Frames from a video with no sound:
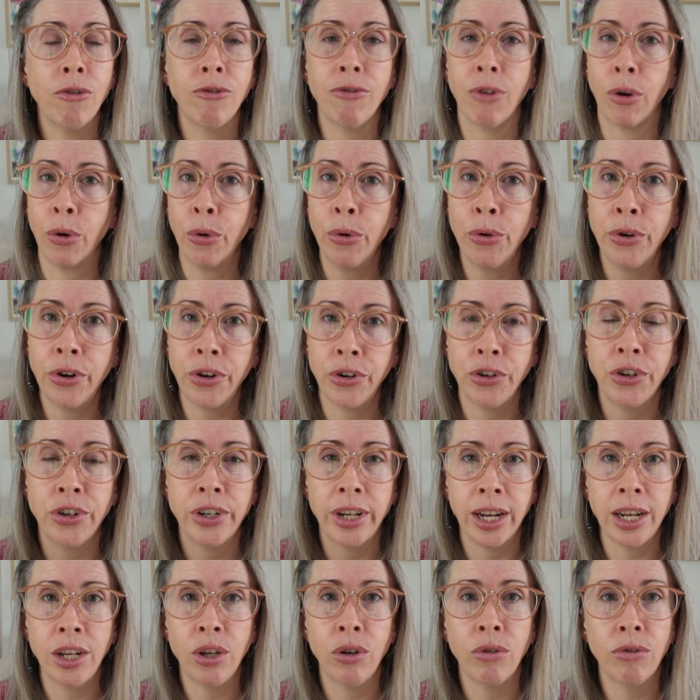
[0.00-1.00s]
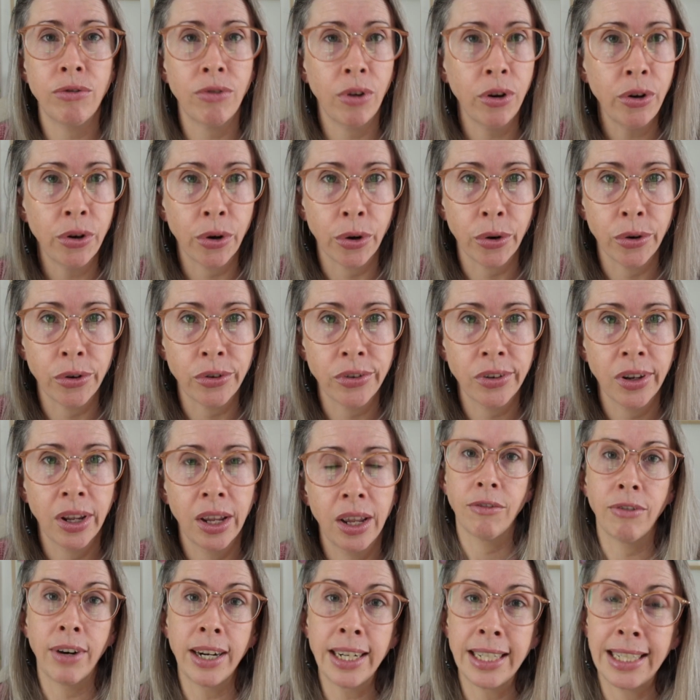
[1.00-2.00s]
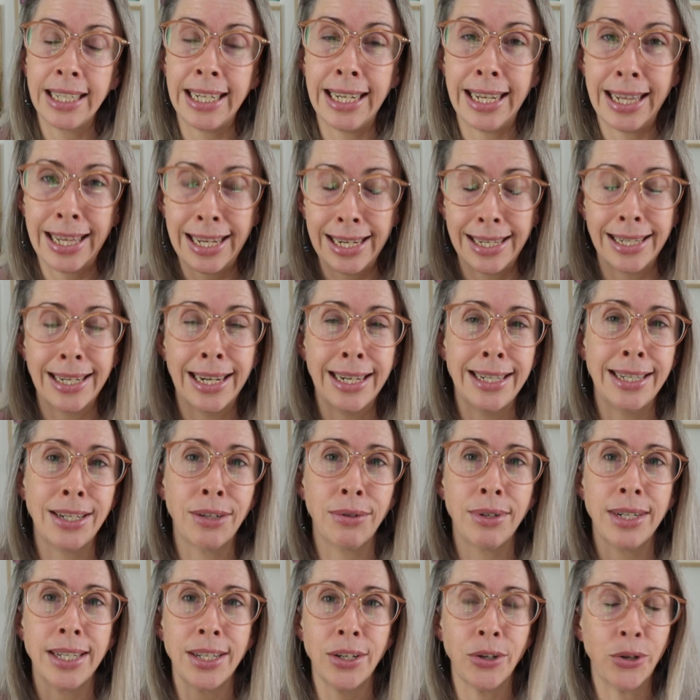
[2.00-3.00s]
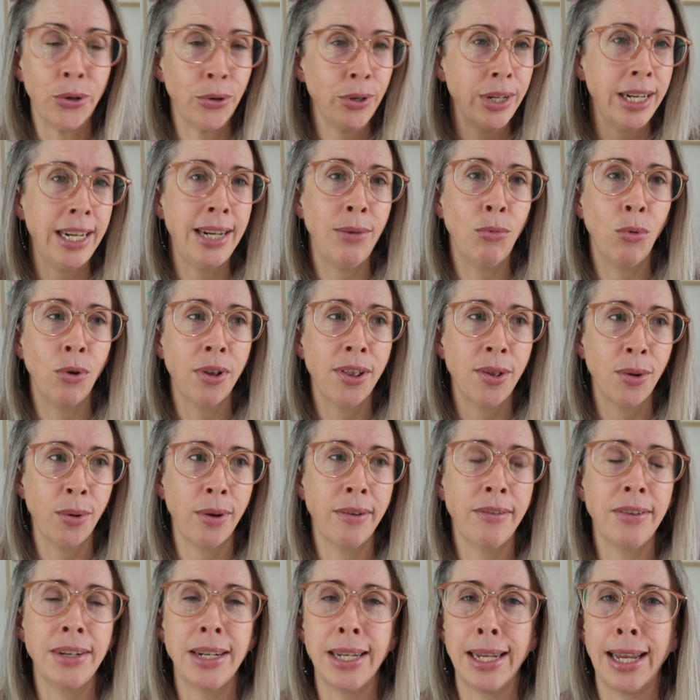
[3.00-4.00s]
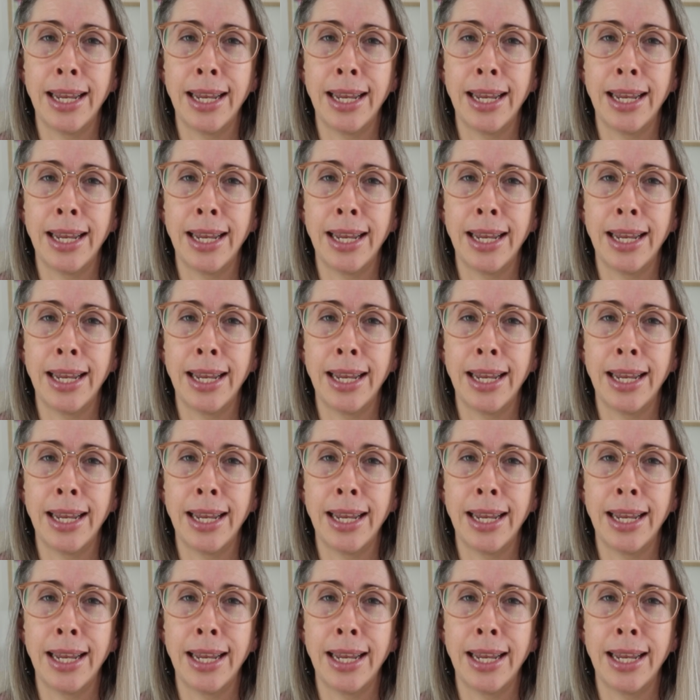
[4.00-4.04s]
phone to take your photos. Frankly, these days there is no need whatsoever to